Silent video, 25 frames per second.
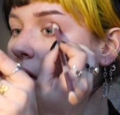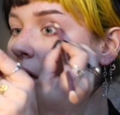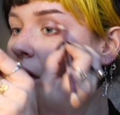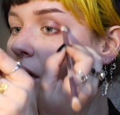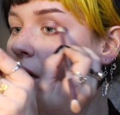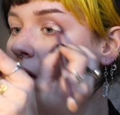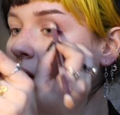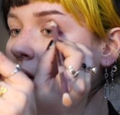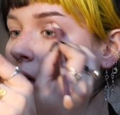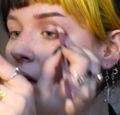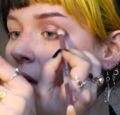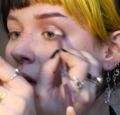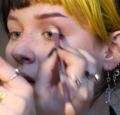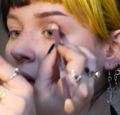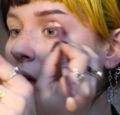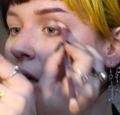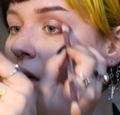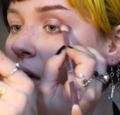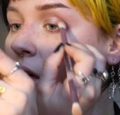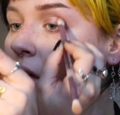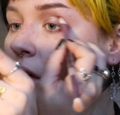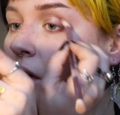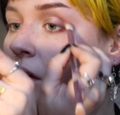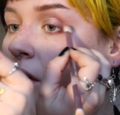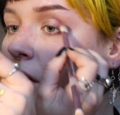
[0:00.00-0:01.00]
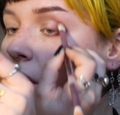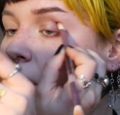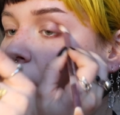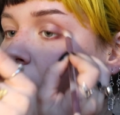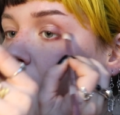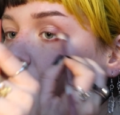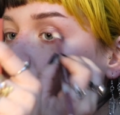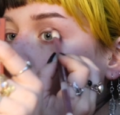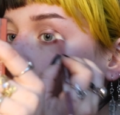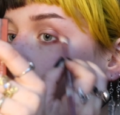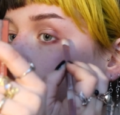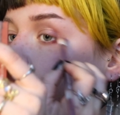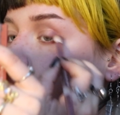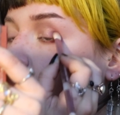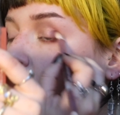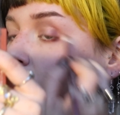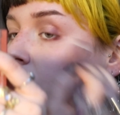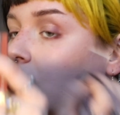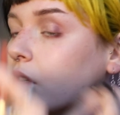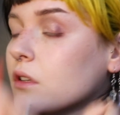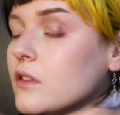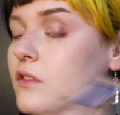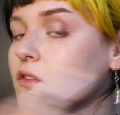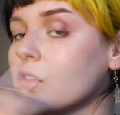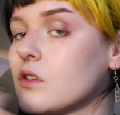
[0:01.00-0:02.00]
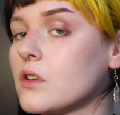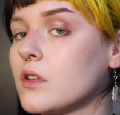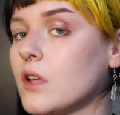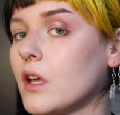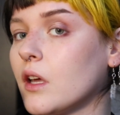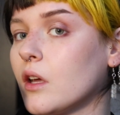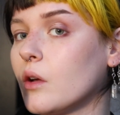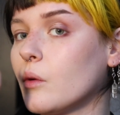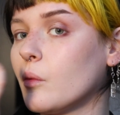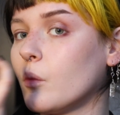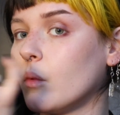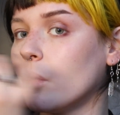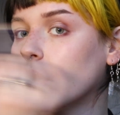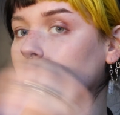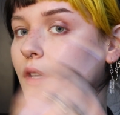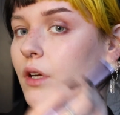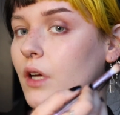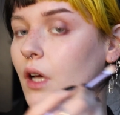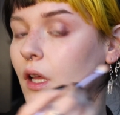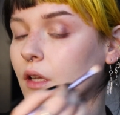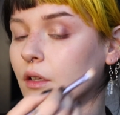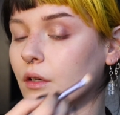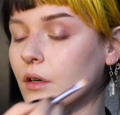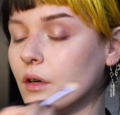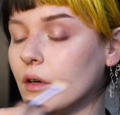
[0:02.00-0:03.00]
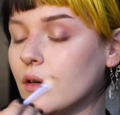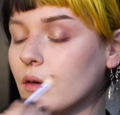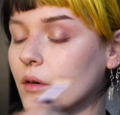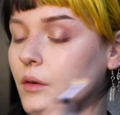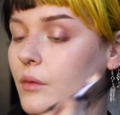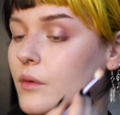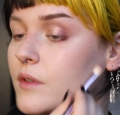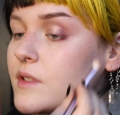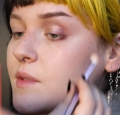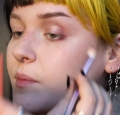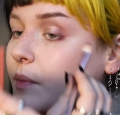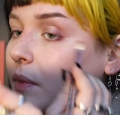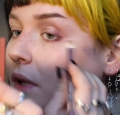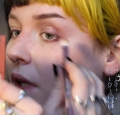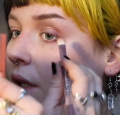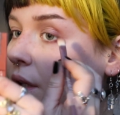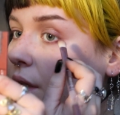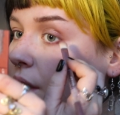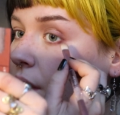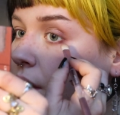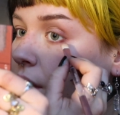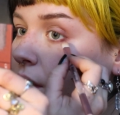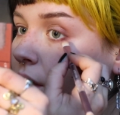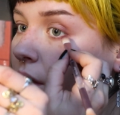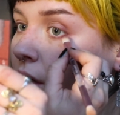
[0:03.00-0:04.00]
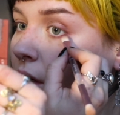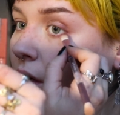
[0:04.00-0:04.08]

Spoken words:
And it won't just look like one color was blended.